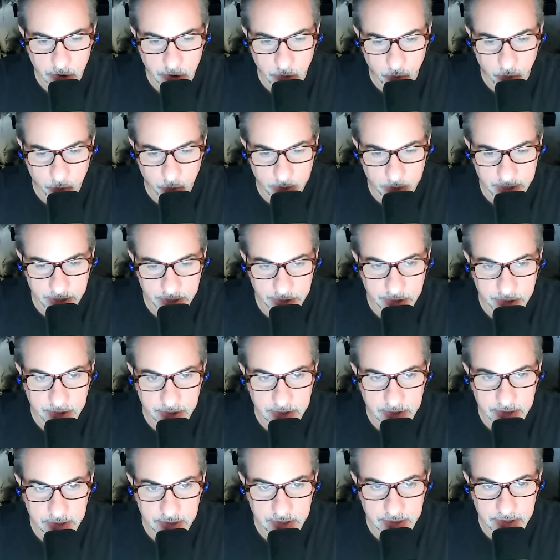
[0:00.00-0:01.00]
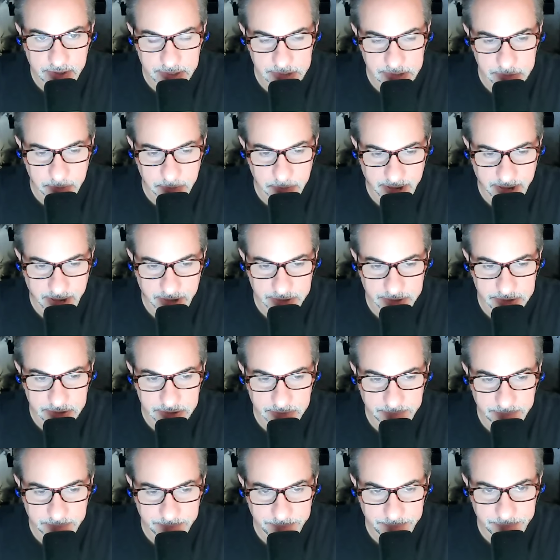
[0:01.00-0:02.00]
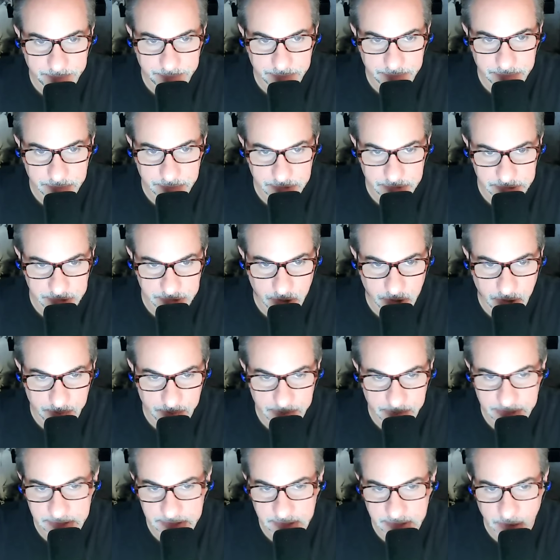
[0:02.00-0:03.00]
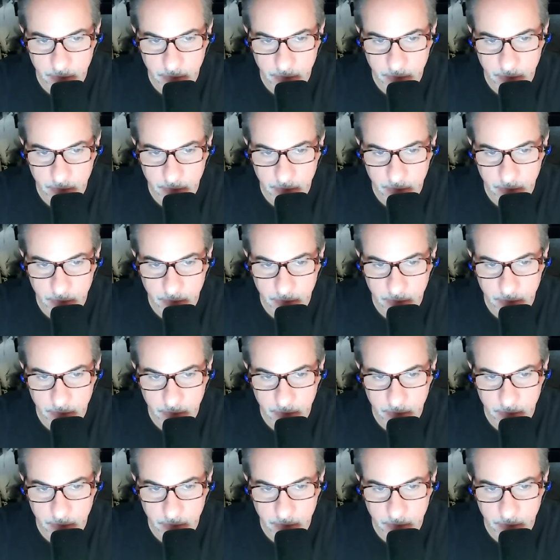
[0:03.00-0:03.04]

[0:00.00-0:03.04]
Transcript: with his band, The Zombies.